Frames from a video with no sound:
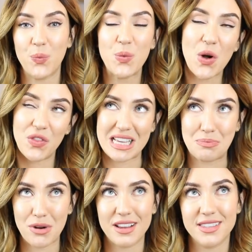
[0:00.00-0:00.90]
what this
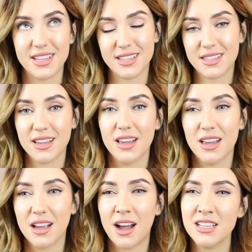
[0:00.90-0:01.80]
brand does,
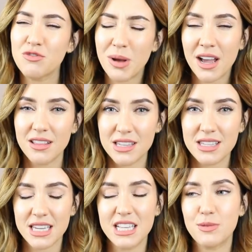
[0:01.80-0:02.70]
kind of behind the
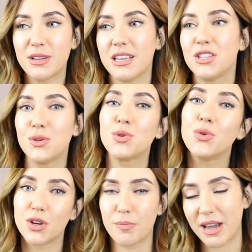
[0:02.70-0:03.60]
scenes, but they do
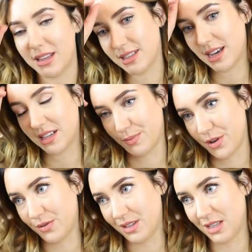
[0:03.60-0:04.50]
talk about it, I
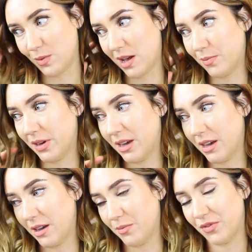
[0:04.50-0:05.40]
suppose, as well, but
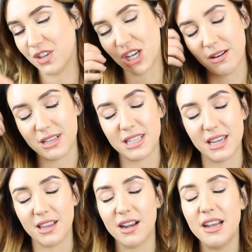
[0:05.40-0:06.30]
um, for charity,
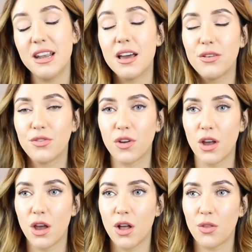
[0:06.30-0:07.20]
and I love
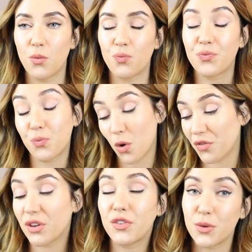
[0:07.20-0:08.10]
what
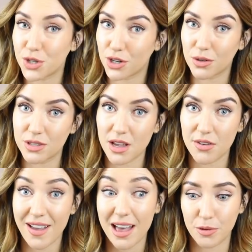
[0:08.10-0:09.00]
their future goals are
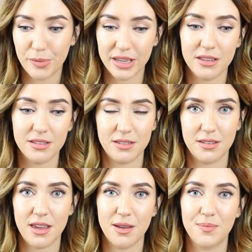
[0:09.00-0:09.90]
for helping
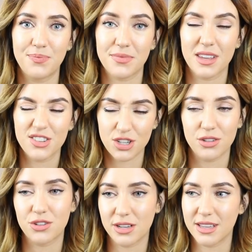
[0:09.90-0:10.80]
um,
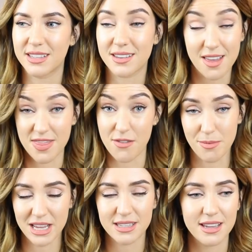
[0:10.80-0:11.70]
children. It's, they're
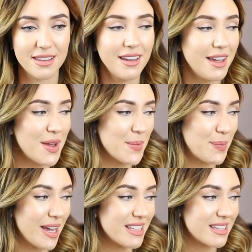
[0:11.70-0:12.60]
amazing.
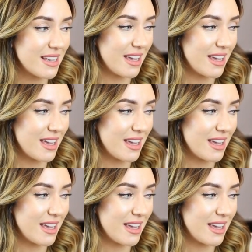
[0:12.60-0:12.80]
But